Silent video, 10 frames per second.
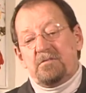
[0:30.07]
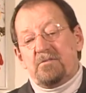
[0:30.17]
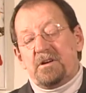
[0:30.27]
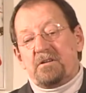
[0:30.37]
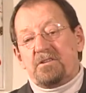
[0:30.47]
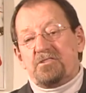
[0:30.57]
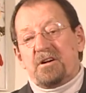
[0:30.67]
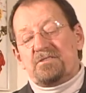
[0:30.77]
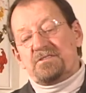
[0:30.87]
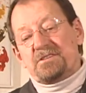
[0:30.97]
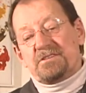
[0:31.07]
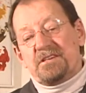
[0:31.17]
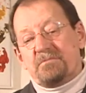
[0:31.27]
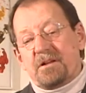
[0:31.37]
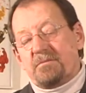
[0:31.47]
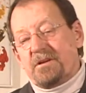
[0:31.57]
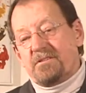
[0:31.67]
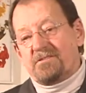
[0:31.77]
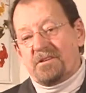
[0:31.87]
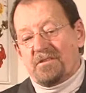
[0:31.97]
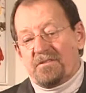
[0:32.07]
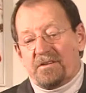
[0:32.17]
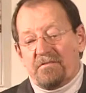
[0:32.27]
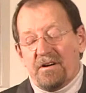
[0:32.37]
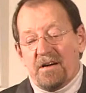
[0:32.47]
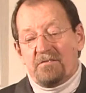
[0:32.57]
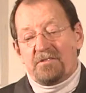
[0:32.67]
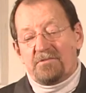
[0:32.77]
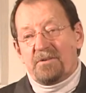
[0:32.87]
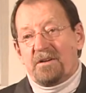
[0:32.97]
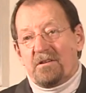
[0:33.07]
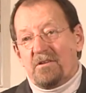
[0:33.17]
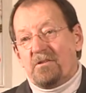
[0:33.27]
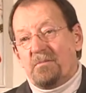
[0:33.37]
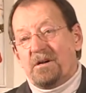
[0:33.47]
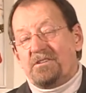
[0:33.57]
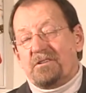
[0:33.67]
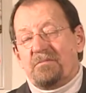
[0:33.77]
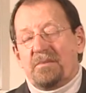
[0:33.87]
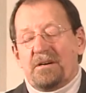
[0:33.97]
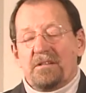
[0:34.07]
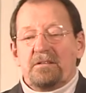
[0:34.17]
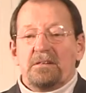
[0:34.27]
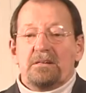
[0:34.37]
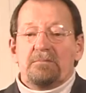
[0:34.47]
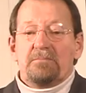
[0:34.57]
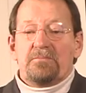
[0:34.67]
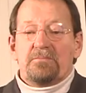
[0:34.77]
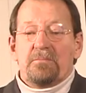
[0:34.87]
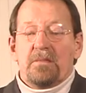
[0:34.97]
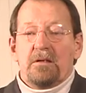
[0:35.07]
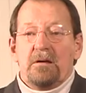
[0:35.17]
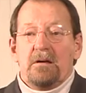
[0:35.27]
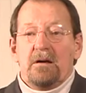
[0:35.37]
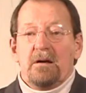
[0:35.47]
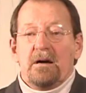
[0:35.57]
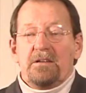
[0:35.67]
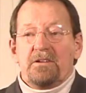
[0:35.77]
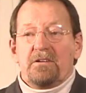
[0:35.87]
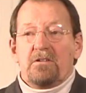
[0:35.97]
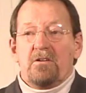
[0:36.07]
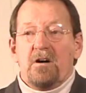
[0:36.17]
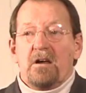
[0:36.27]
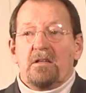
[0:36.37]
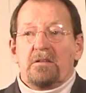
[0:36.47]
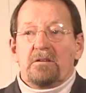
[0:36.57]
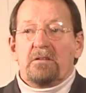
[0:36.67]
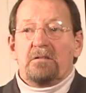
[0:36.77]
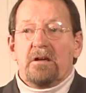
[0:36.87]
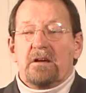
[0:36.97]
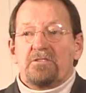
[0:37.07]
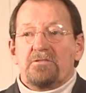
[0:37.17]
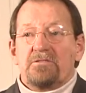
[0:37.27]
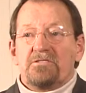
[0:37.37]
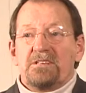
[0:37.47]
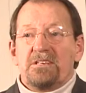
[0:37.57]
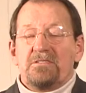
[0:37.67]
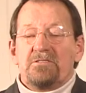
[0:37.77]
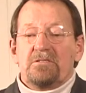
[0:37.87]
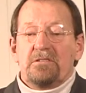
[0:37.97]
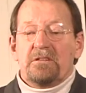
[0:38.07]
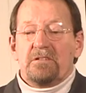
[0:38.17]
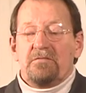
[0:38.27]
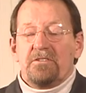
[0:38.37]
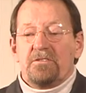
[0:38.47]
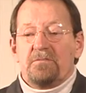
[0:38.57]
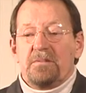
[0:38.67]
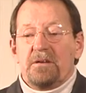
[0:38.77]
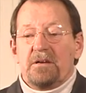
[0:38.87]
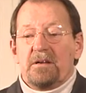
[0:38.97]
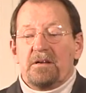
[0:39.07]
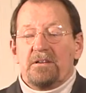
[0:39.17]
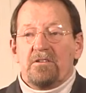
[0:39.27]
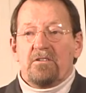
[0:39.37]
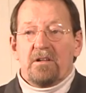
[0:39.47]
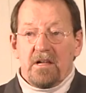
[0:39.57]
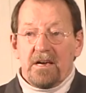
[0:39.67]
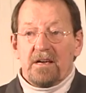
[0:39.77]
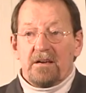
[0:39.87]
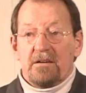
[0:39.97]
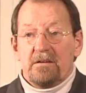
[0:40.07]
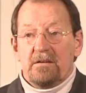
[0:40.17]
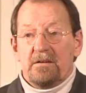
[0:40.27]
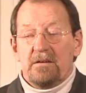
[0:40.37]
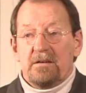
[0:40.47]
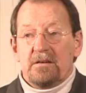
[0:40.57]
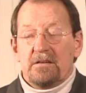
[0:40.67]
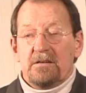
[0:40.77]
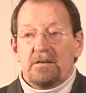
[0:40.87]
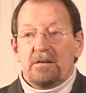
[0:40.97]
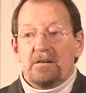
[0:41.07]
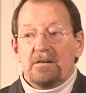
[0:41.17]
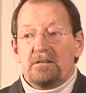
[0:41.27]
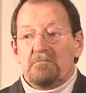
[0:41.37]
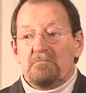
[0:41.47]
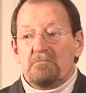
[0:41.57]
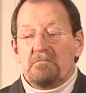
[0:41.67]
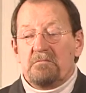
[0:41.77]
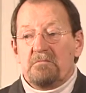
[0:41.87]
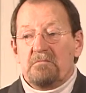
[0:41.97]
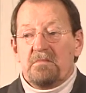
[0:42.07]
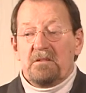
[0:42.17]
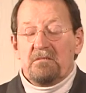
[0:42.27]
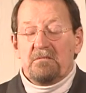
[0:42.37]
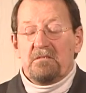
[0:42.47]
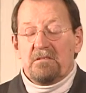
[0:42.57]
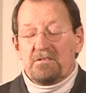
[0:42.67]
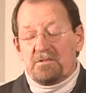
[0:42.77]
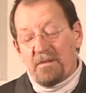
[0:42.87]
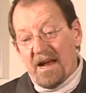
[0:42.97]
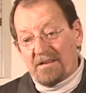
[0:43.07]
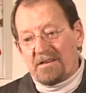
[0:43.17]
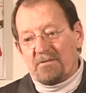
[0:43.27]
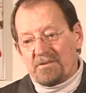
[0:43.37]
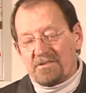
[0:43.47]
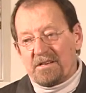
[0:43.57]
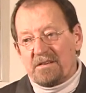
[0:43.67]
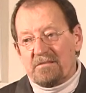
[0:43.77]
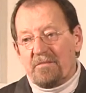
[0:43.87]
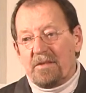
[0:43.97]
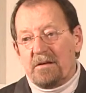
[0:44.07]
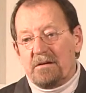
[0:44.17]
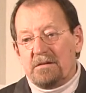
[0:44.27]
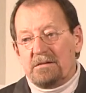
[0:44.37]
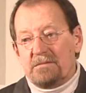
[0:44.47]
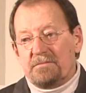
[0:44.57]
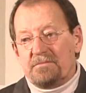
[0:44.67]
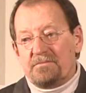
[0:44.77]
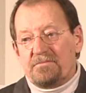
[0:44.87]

we only shot 16 millimeter instead of 35 because we had a lower budget, but um, I did a lot of the extra scenes in the film, and I did all the lighting and uh, some acting once again. Um,